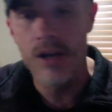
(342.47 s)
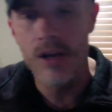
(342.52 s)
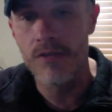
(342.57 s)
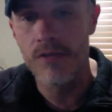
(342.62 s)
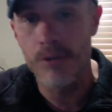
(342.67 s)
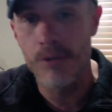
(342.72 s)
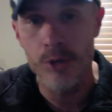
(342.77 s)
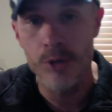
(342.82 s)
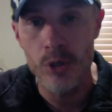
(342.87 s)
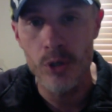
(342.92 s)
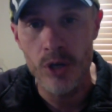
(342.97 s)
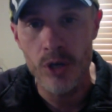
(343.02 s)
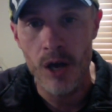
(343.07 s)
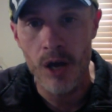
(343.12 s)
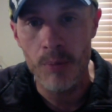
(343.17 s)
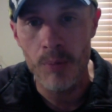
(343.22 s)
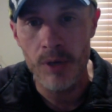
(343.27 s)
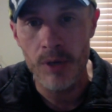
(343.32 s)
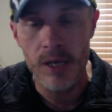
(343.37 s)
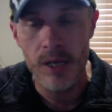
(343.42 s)
from a new
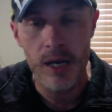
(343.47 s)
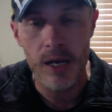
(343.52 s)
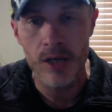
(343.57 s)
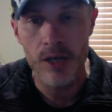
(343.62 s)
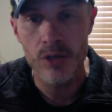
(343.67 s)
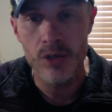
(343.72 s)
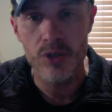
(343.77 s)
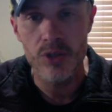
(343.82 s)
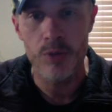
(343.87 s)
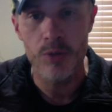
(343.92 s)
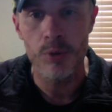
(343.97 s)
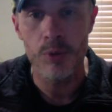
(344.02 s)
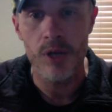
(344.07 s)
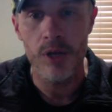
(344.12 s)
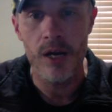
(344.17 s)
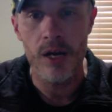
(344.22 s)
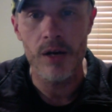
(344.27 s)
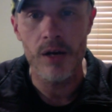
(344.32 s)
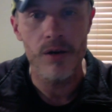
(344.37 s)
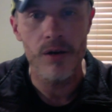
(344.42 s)
company. I got a new
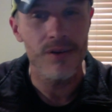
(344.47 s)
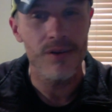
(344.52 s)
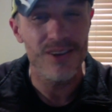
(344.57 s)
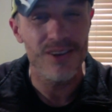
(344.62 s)
supplier.